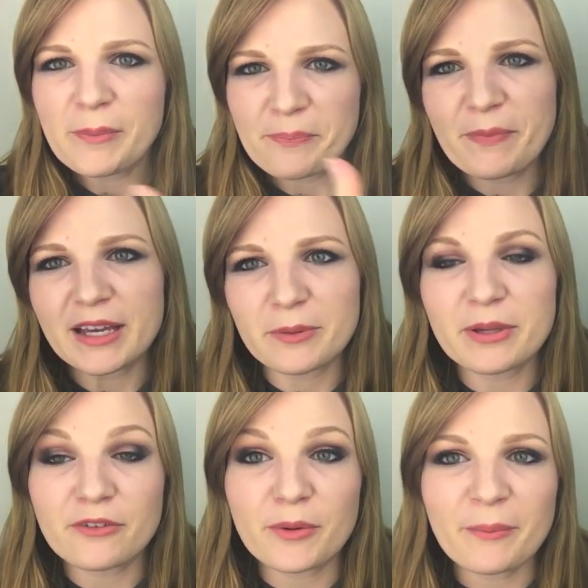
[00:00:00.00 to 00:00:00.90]
make a
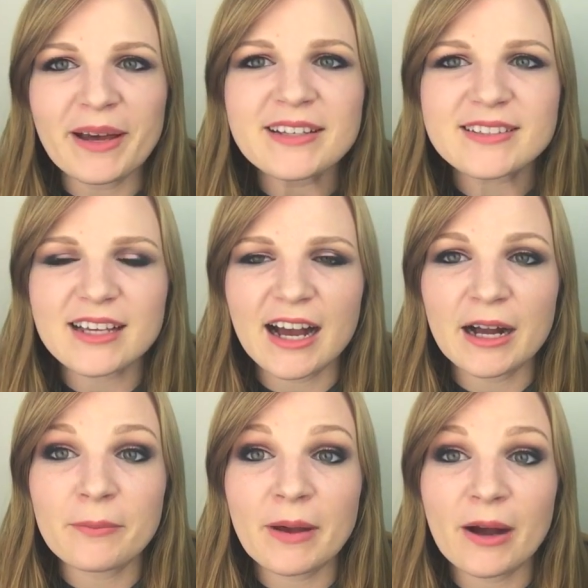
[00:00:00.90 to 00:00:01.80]
bit of a mess.
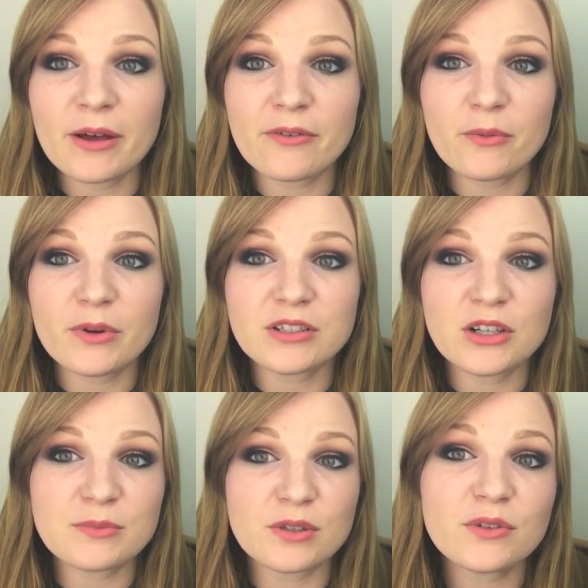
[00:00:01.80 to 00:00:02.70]
However, in
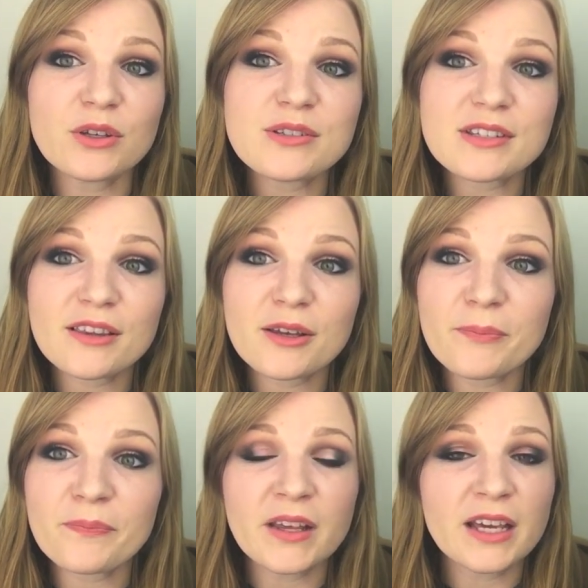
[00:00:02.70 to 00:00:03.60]
terms of using
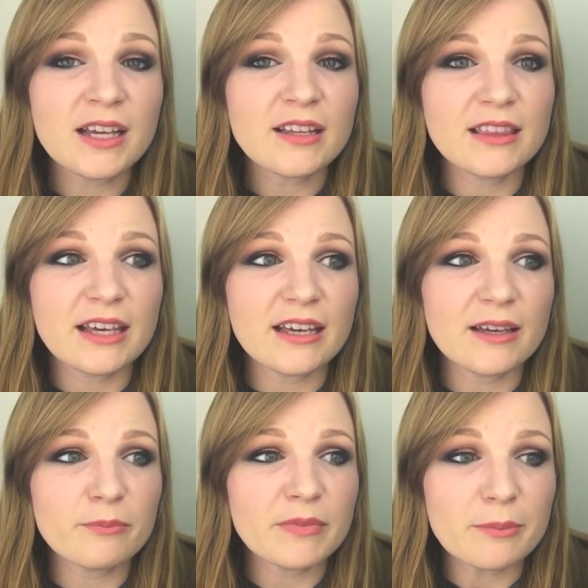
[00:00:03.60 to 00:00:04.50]
them,
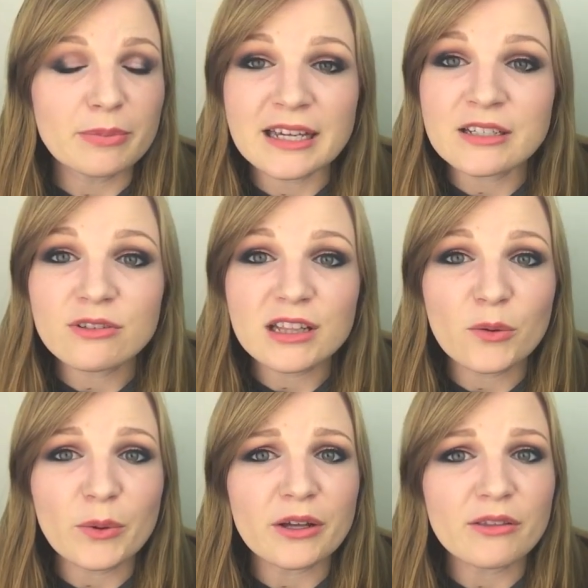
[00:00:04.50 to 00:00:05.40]
they blend really
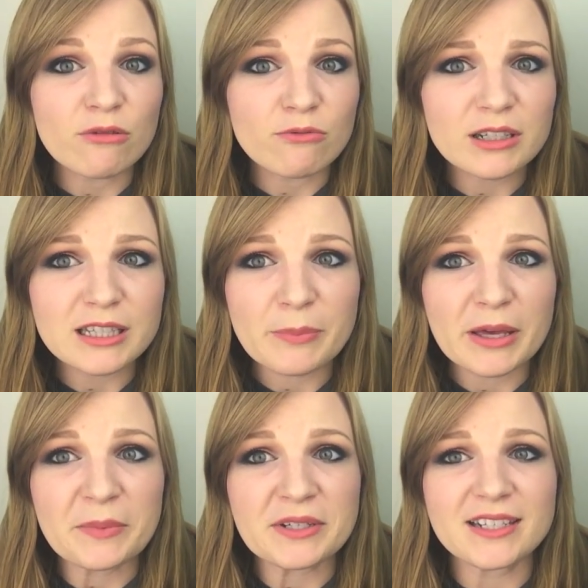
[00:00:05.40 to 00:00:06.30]
well, they're really
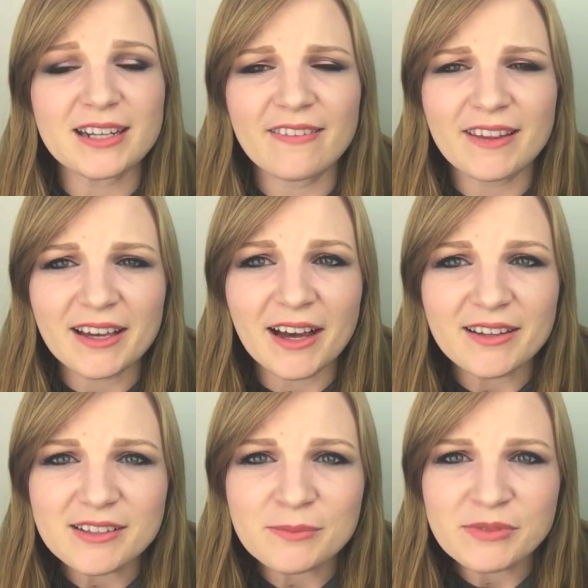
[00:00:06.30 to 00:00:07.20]
pigmented, and the
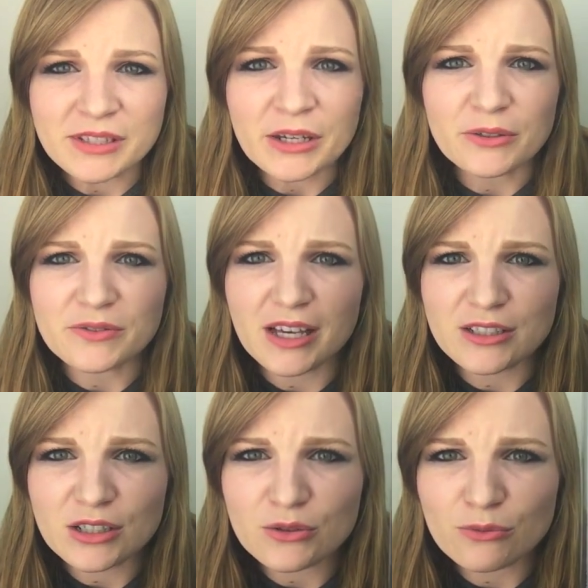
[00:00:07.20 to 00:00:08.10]
colours themselves are
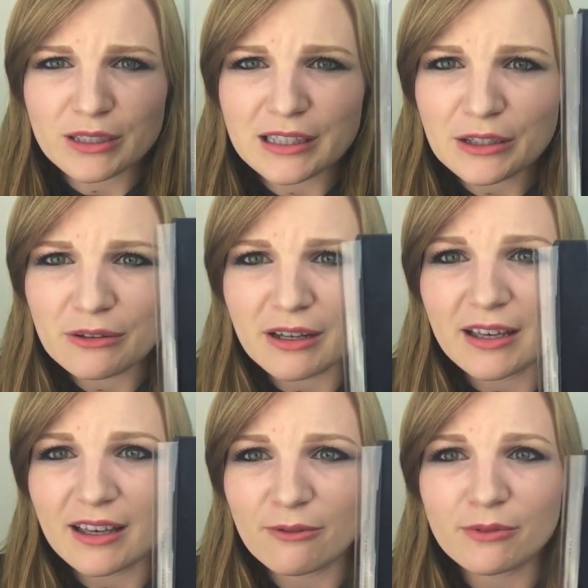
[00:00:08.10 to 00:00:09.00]
just really
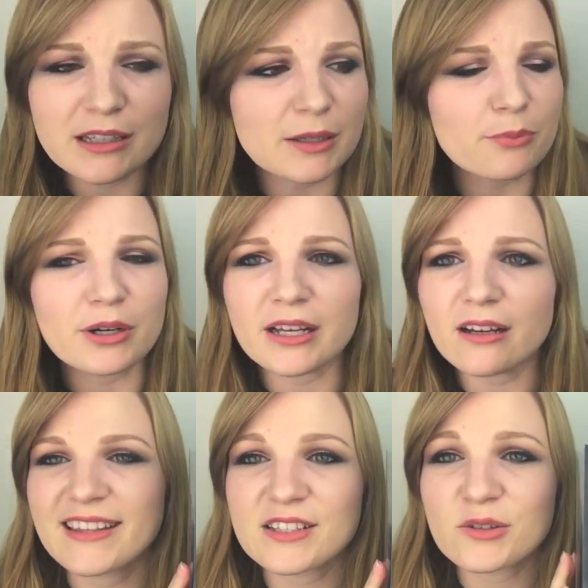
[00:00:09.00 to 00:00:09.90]
unique and really pretty.
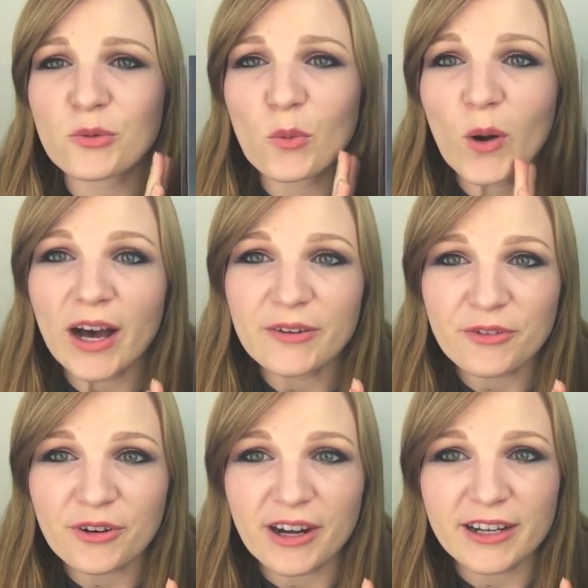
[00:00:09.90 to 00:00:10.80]
There's a wide
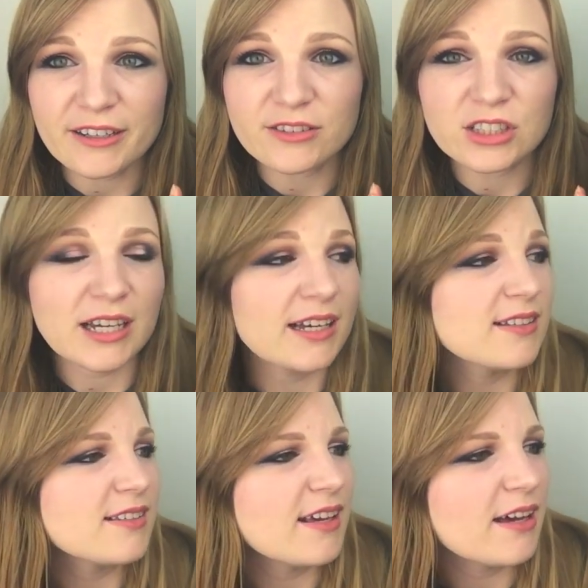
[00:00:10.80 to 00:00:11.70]
variety of
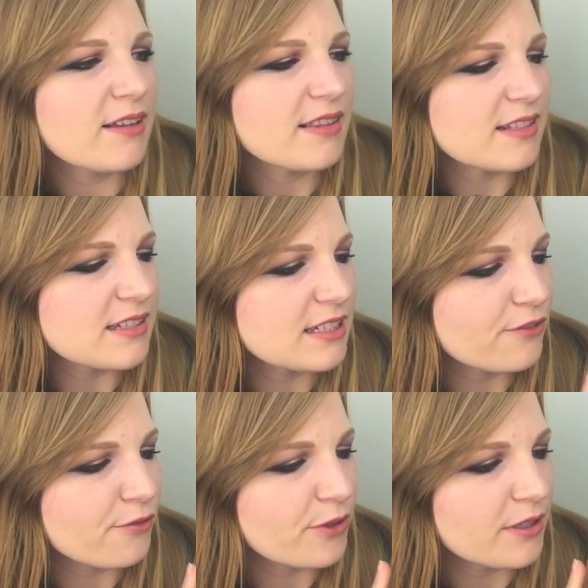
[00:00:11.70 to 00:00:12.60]
shades there. There's
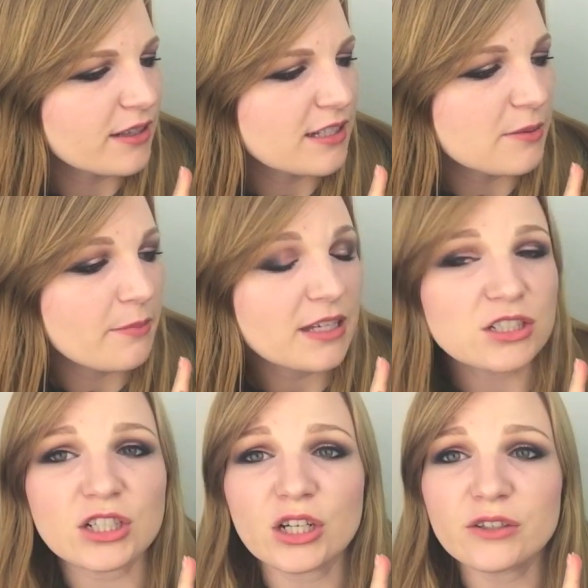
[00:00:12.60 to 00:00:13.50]
a
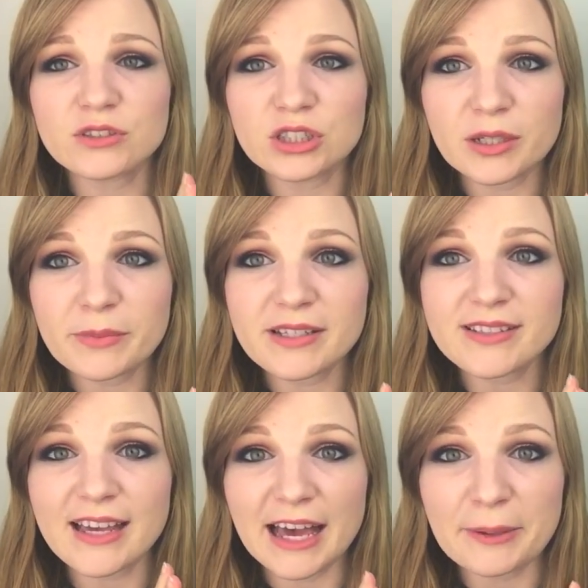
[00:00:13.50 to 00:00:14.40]
mixture of
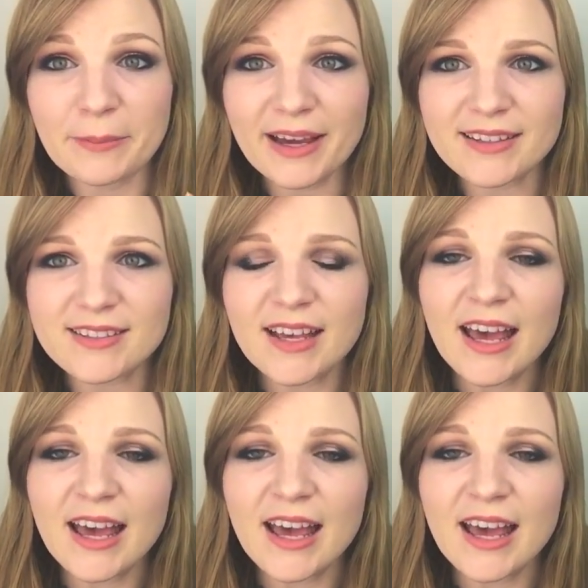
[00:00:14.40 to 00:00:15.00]
shimmers and mattes,